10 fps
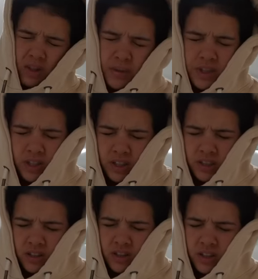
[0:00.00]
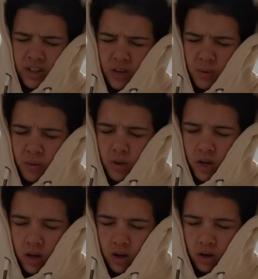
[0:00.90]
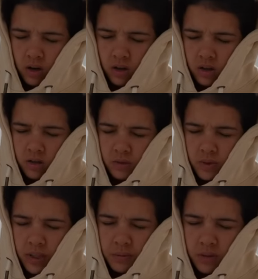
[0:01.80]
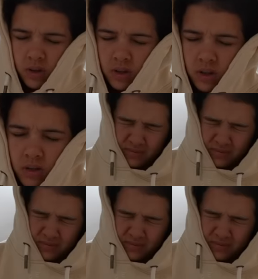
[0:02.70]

Let me tell you, it's starting to get way harder to wake up early.